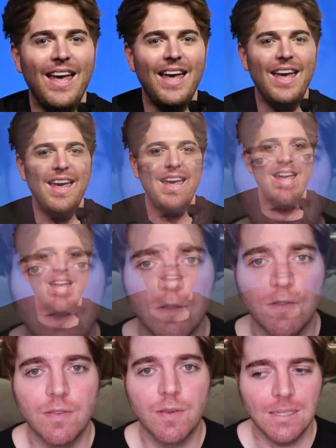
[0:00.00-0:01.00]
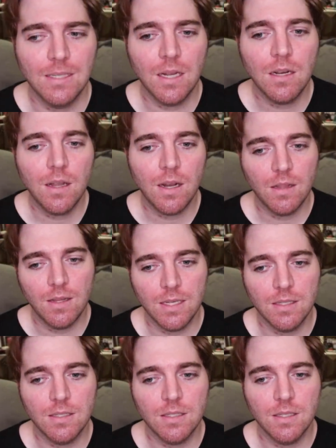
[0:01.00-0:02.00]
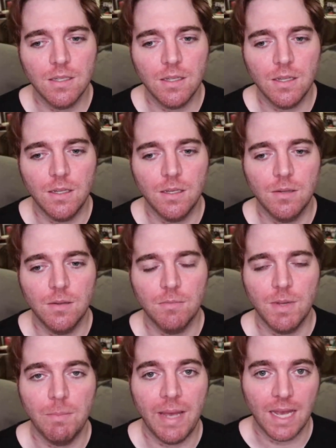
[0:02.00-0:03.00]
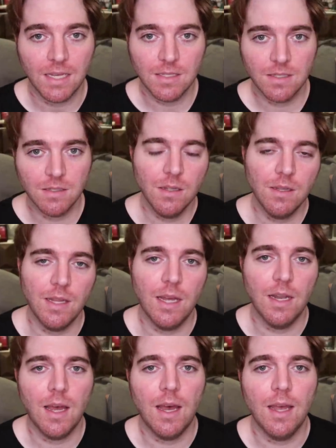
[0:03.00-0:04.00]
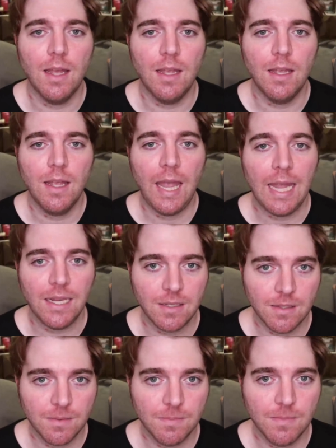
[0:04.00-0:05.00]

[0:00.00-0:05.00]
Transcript: I have done a lot of things in my past that I hate,